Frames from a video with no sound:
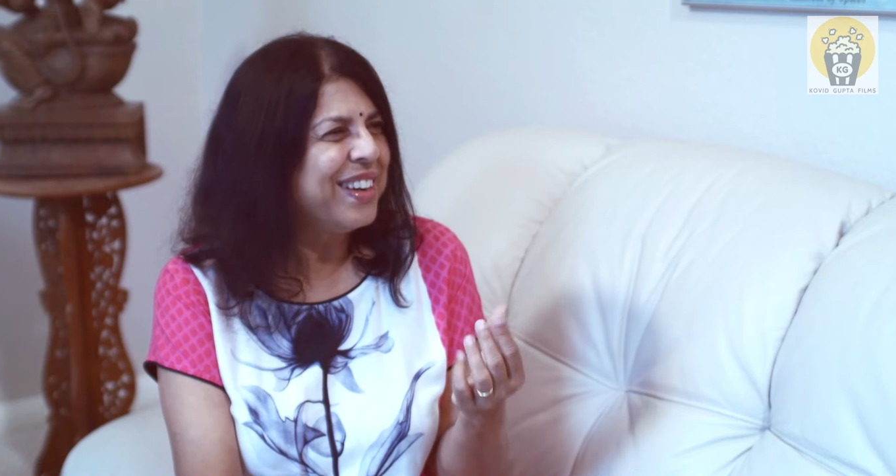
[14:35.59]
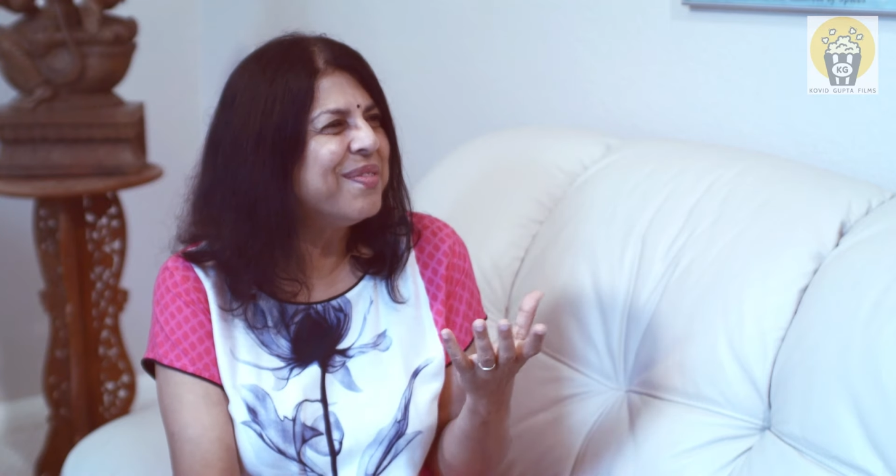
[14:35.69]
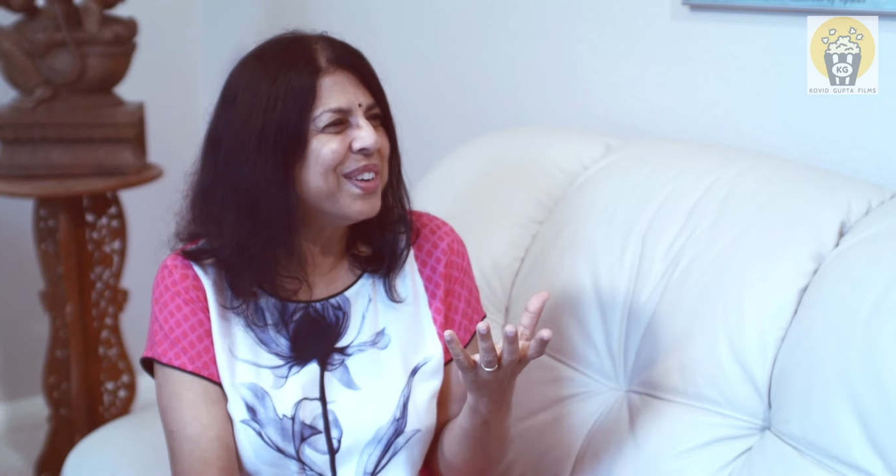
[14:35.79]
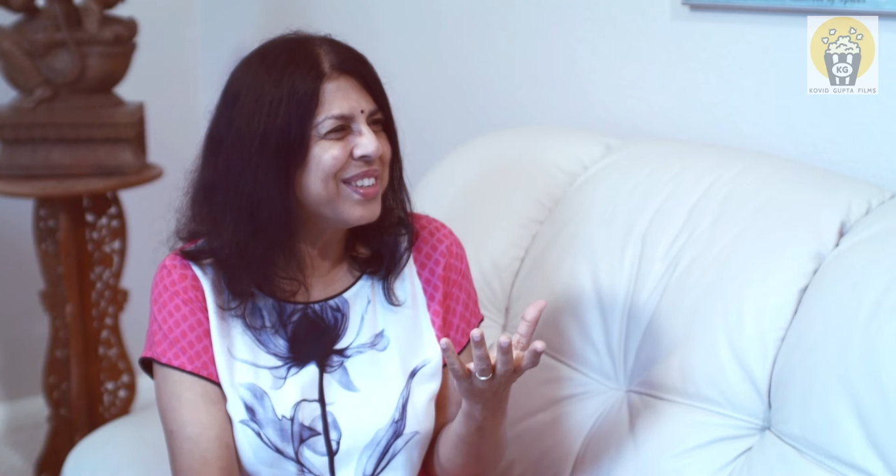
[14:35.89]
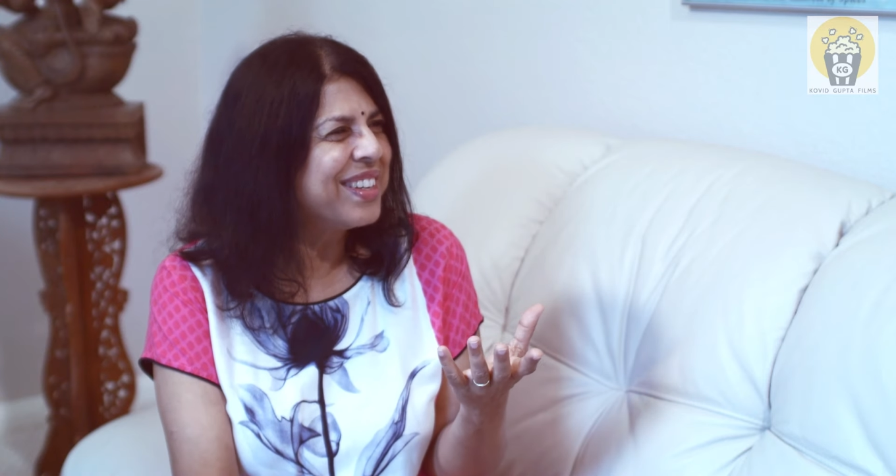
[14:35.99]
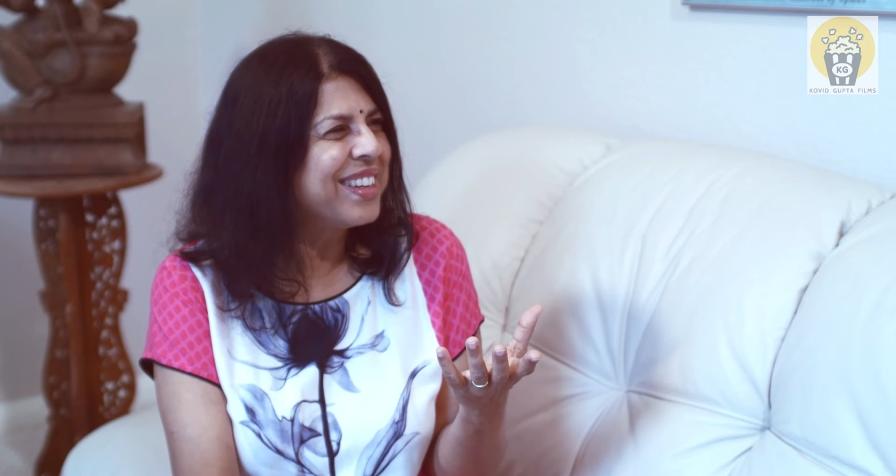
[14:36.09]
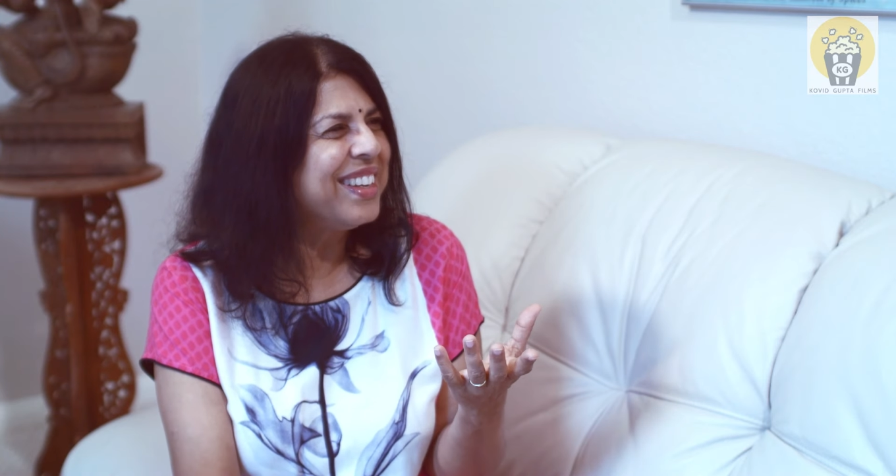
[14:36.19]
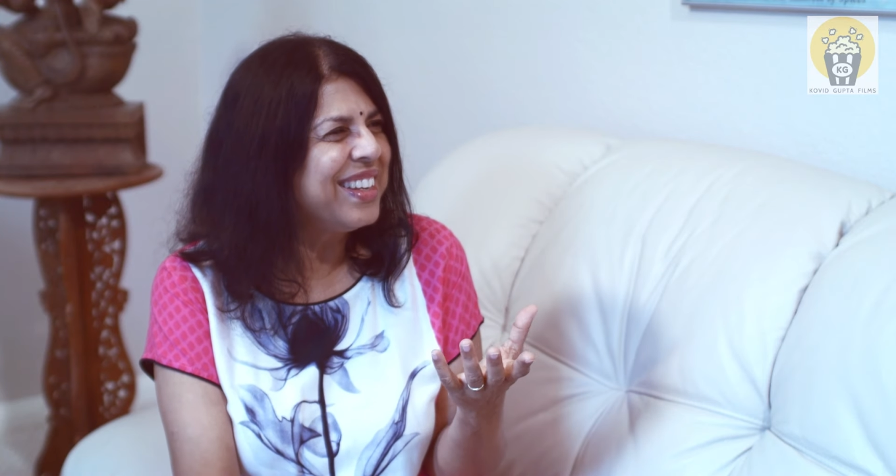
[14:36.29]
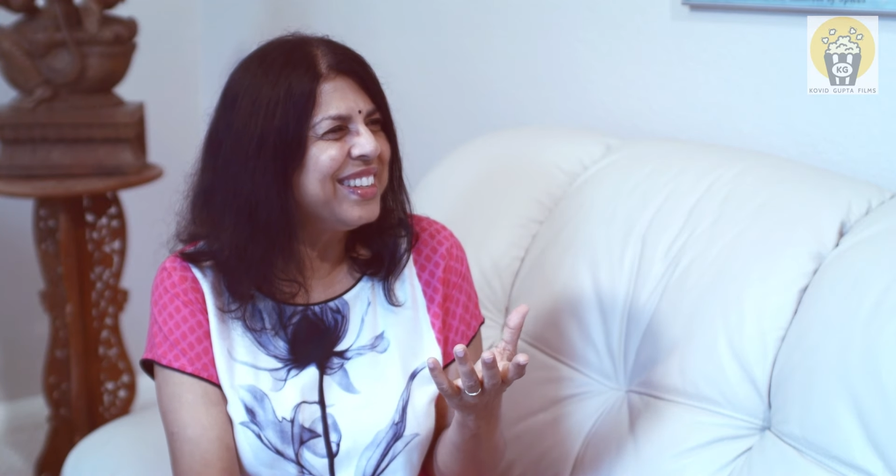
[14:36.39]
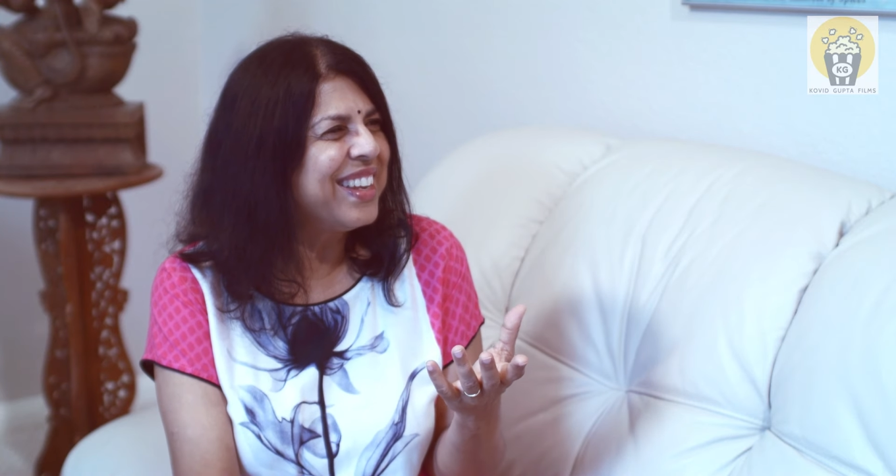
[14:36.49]
emotional
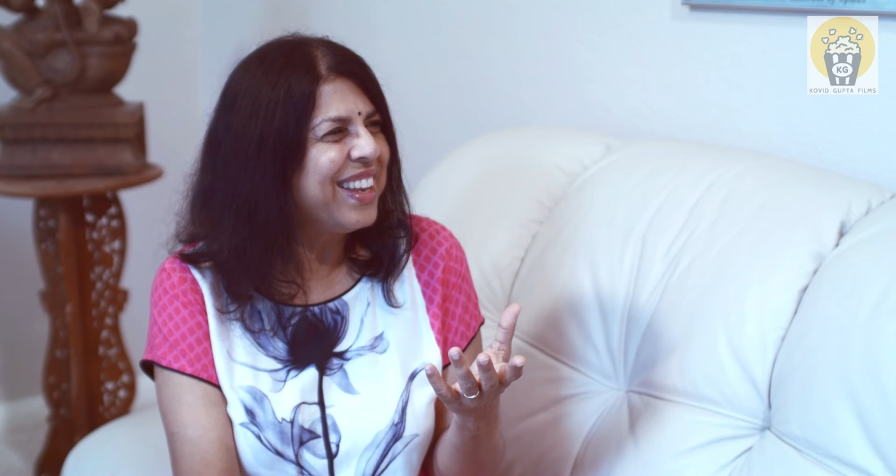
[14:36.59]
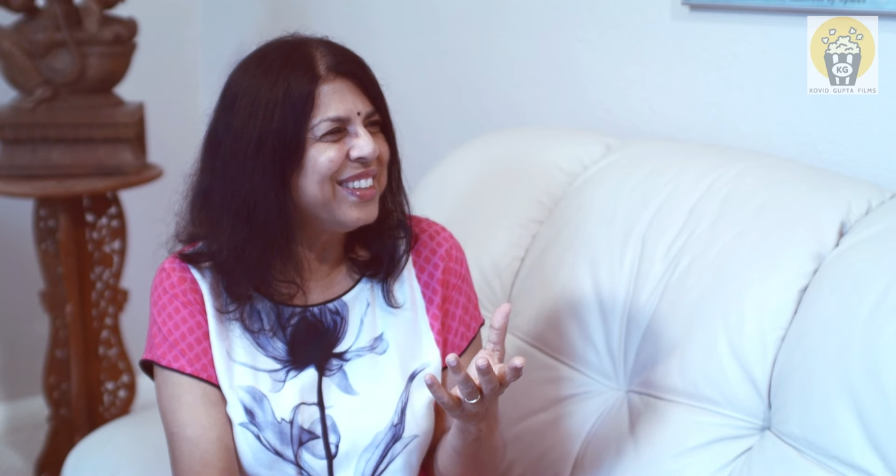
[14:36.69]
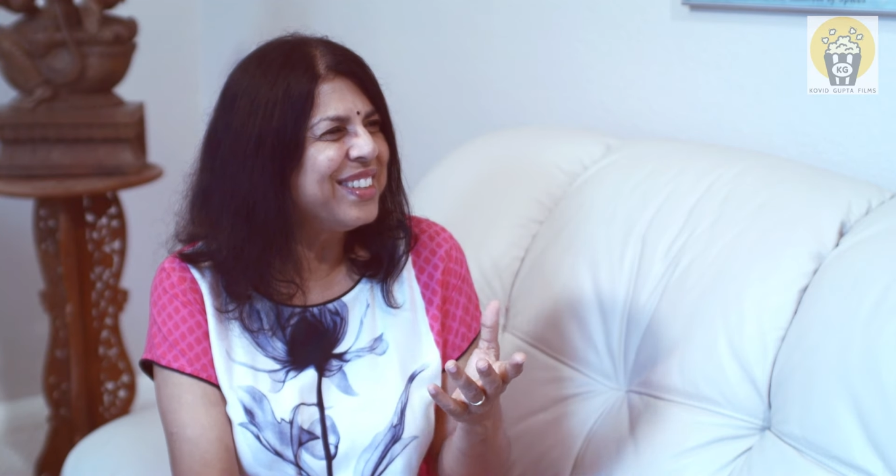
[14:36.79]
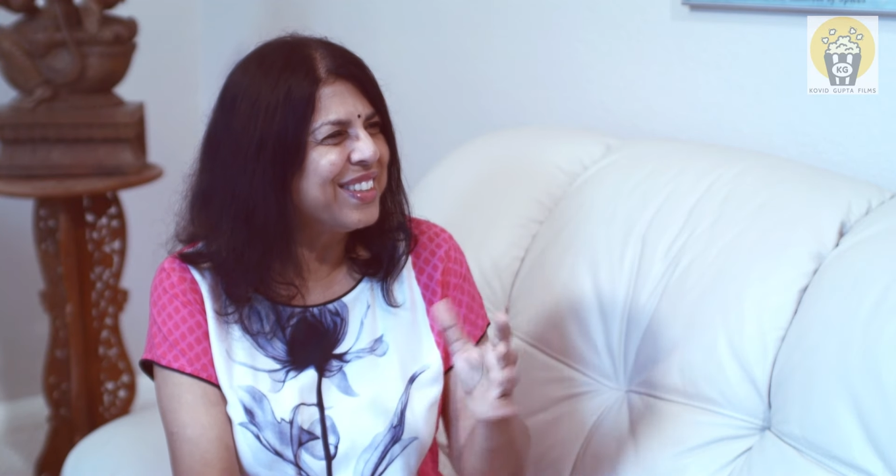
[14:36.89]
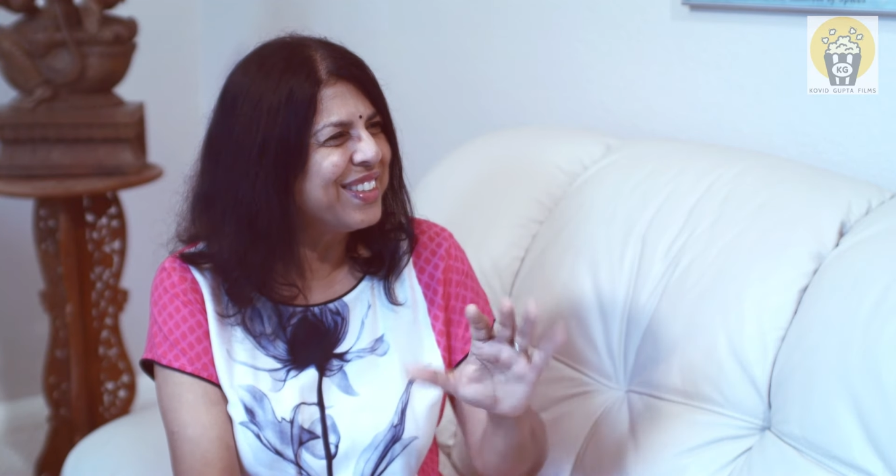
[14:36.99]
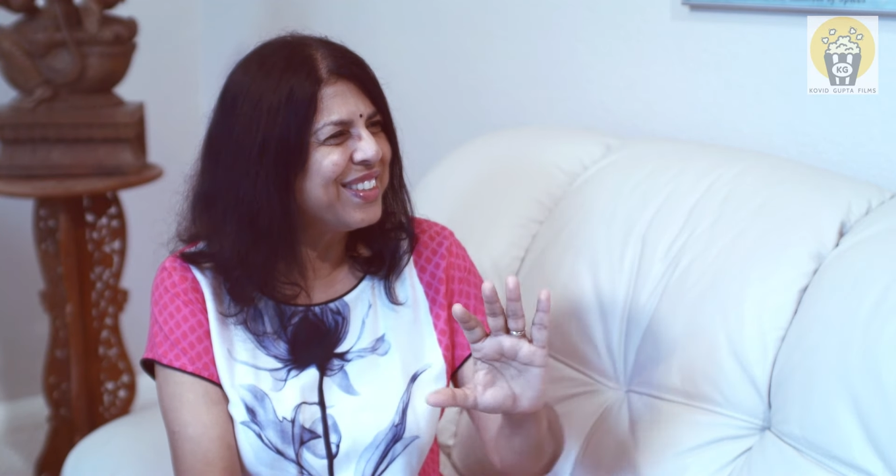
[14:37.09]
intelligence to